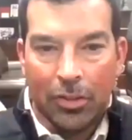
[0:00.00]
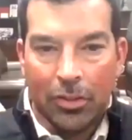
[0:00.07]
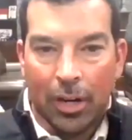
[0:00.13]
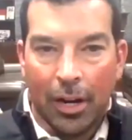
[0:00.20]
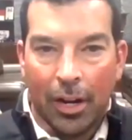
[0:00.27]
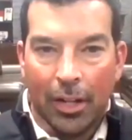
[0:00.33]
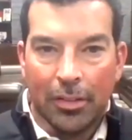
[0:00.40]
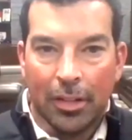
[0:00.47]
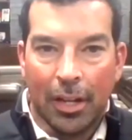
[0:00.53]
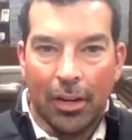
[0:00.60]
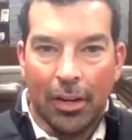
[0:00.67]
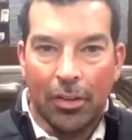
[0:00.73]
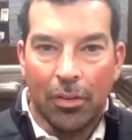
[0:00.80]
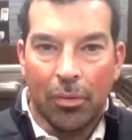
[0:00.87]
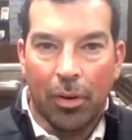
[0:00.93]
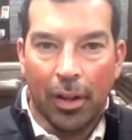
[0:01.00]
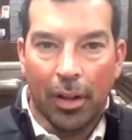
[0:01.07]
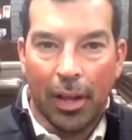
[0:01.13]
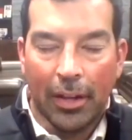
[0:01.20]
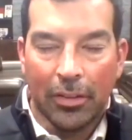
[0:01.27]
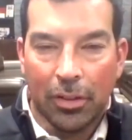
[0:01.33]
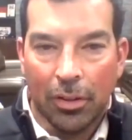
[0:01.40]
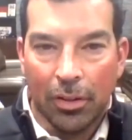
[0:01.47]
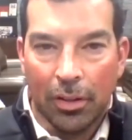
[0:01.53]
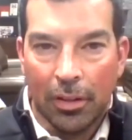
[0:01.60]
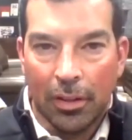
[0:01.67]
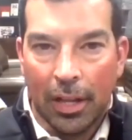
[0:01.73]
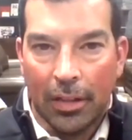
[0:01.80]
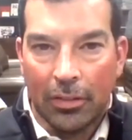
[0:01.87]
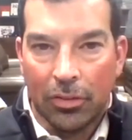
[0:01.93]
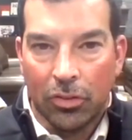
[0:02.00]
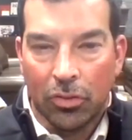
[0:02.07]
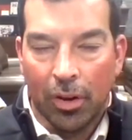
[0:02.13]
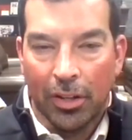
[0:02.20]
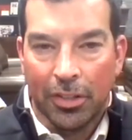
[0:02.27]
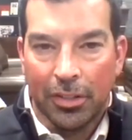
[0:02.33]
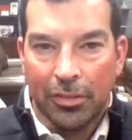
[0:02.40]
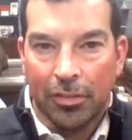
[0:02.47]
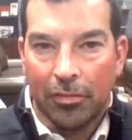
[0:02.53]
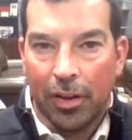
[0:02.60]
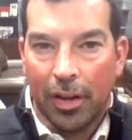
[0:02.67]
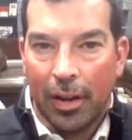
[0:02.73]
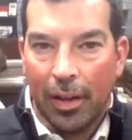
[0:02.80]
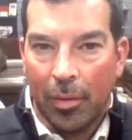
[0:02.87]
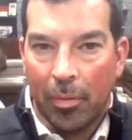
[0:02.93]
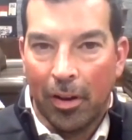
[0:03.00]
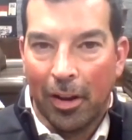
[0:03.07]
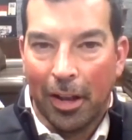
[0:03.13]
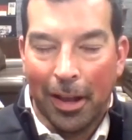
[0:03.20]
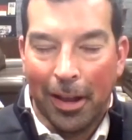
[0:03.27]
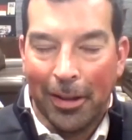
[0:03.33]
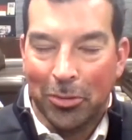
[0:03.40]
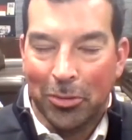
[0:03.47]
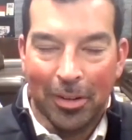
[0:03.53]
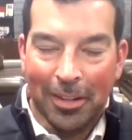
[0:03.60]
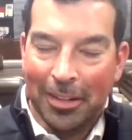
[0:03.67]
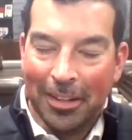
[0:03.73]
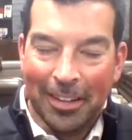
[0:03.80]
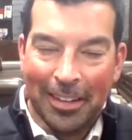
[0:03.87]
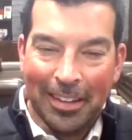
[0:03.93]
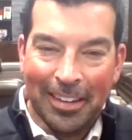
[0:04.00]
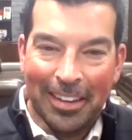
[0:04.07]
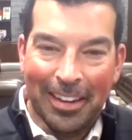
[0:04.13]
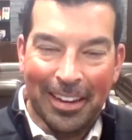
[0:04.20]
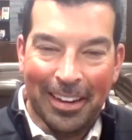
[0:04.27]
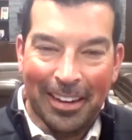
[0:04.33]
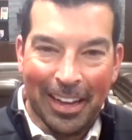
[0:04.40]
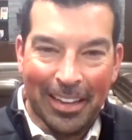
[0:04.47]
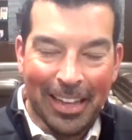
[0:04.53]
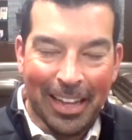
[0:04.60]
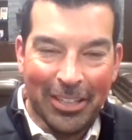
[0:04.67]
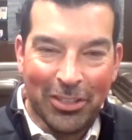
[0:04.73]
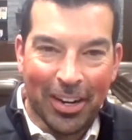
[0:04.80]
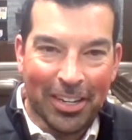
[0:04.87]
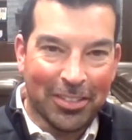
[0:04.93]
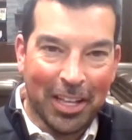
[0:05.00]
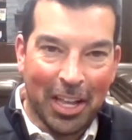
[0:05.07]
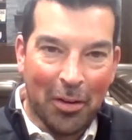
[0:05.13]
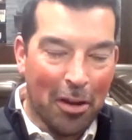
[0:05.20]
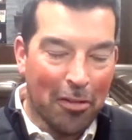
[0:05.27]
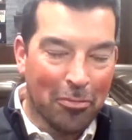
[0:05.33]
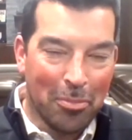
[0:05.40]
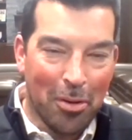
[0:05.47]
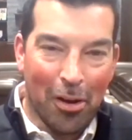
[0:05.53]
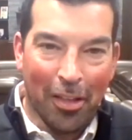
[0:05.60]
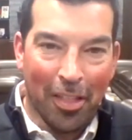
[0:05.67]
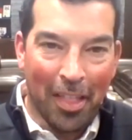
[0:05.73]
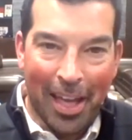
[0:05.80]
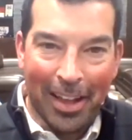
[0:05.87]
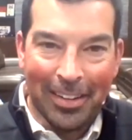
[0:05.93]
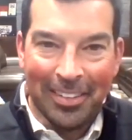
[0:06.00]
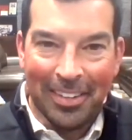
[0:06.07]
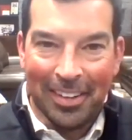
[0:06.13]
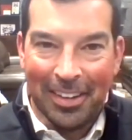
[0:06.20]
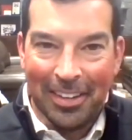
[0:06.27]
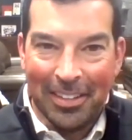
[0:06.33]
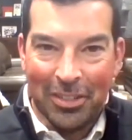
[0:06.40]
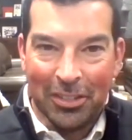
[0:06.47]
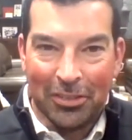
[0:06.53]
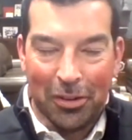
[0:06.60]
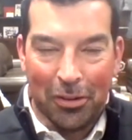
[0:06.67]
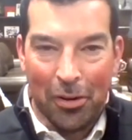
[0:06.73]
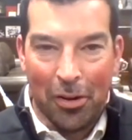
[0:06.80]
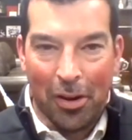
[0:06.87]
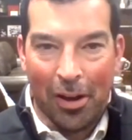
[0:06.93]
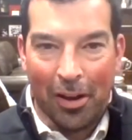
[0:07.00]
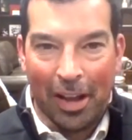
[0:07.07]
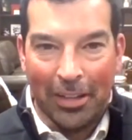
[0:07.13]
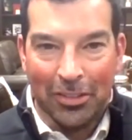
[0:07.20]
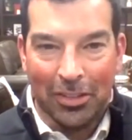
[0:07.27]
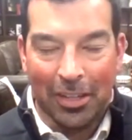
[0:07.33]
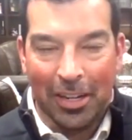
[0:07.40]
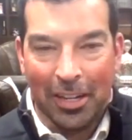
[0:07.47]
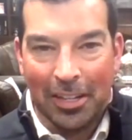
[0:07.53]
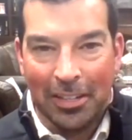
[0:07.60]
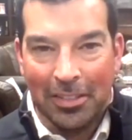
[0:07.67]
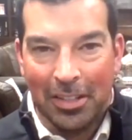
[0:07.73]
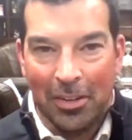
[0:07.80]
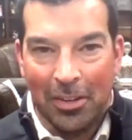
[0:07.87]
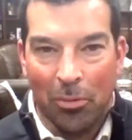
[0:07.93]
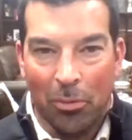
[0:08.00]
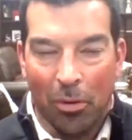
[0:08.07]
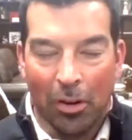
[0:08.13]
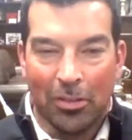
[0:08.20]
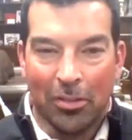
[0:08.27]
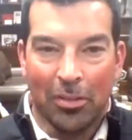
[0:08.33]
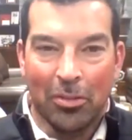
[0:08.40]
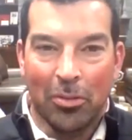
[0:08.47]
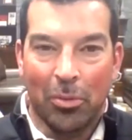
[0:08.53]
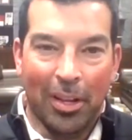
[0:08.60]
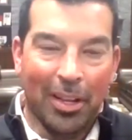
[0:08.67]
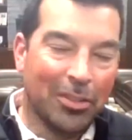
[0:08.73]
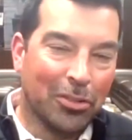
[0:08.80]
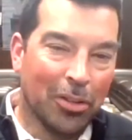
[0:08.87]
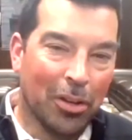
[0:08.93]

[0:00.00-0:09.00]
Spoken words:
I try not to. I know you want to ask those questions about guys, but I try to stay away from all of that. You just don't know how guys are going to continue to work during the week.